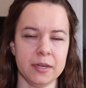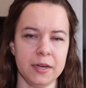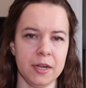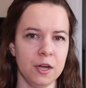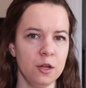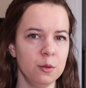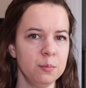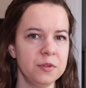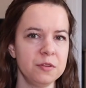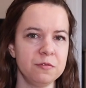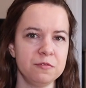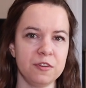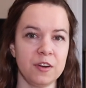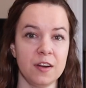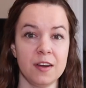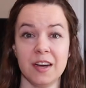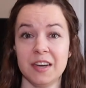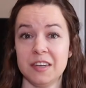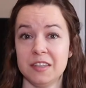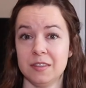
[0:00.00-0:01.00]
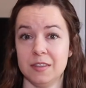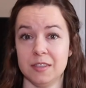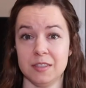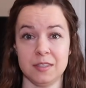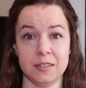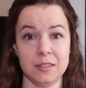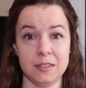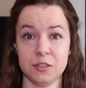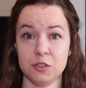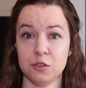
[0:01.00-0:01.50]
could help them find the
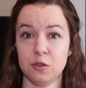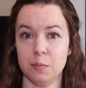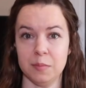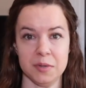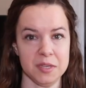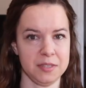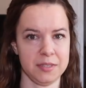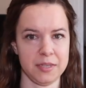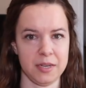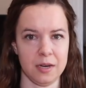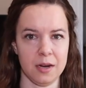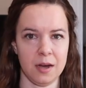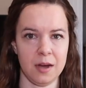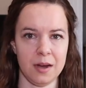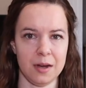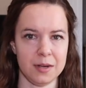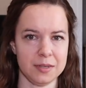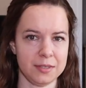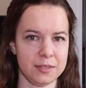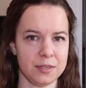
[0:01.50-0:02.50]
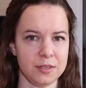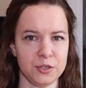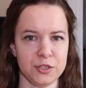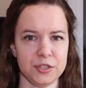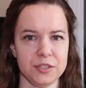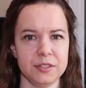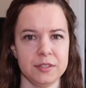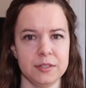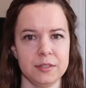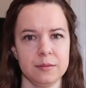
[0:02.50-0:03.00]
still missing
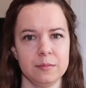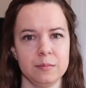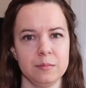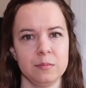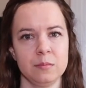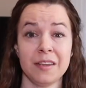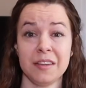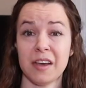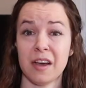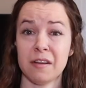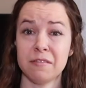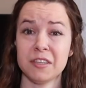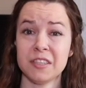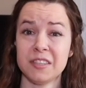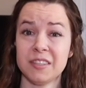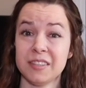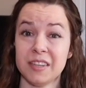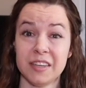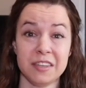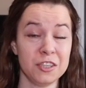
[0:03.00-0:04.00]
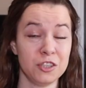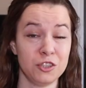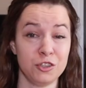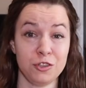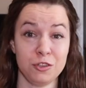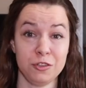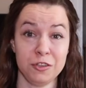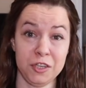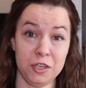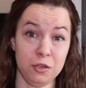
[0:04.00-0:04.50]
hostages. Yavitz
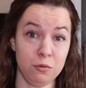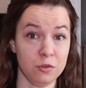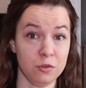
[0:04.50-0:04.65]
initially